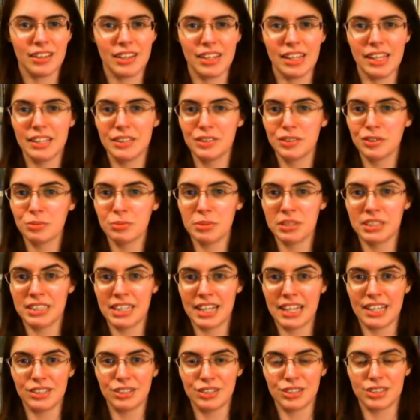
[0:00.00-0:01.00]
The
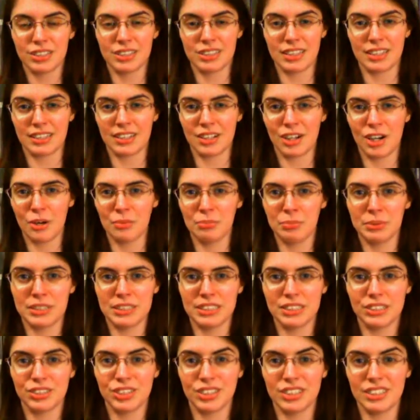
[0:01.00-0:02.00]
instrumentation and
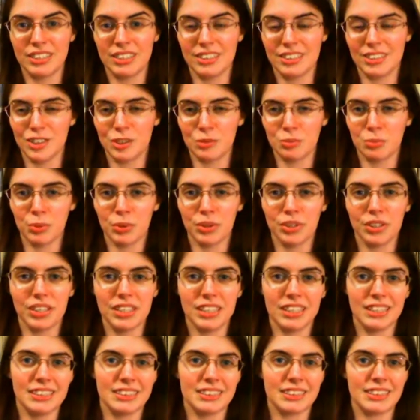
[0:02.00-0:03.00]
composition is
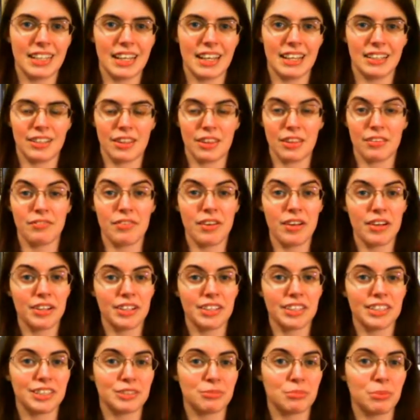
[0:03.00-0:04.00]
brilliant, and the
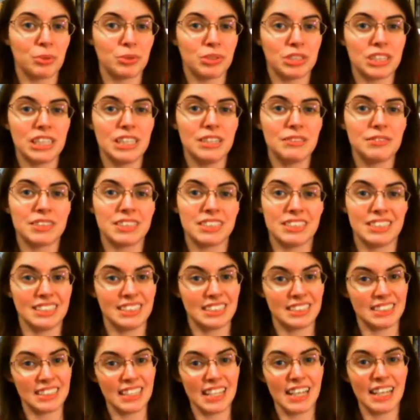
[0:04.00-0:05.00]
various motifs
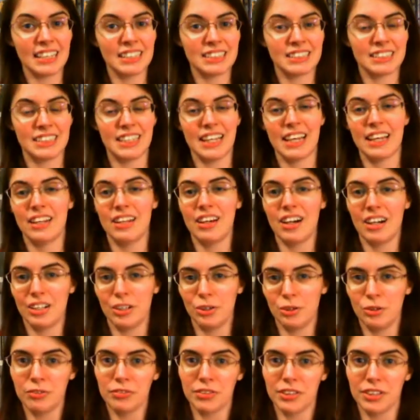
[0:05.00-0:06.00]
distinct yet not
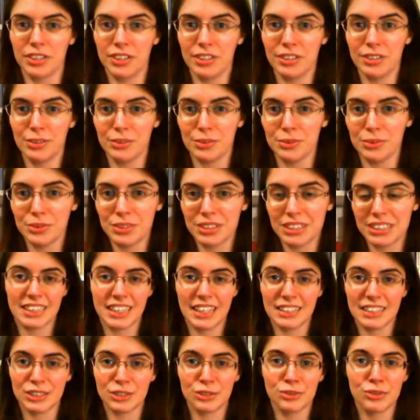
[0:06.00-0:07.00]
overused.
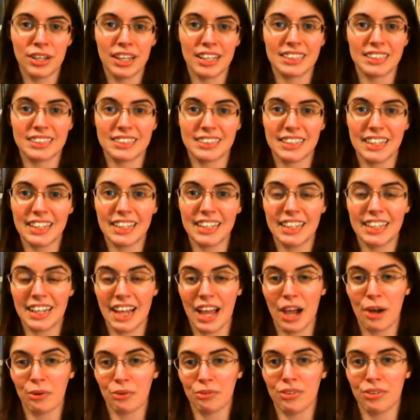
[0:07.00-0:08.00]
It's a great study in
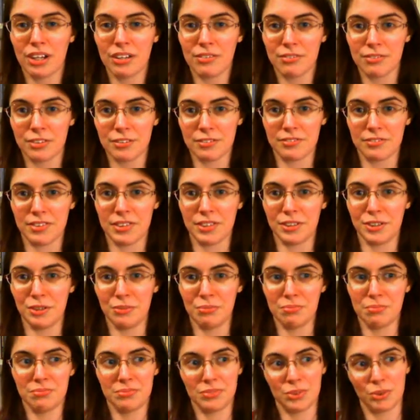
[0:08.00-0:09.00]
how to write for
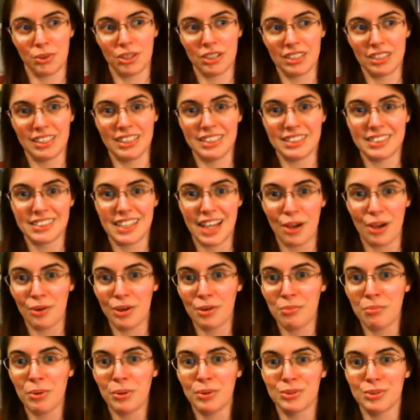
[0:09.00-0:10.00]
film, or at least how
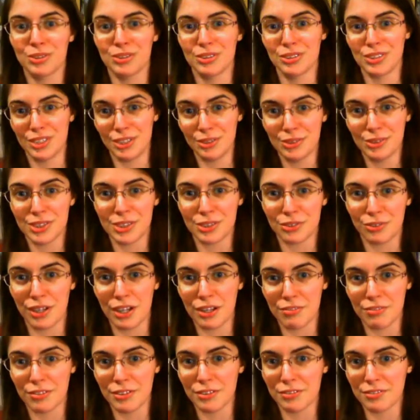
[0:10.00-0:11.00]
composers used to
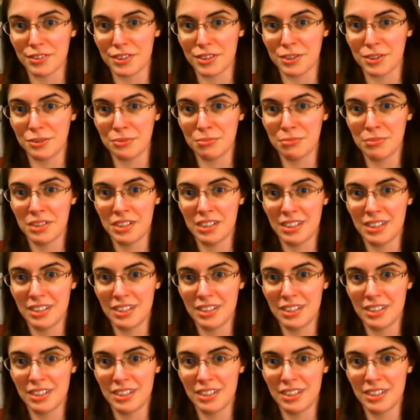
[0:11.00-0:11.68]
write for film.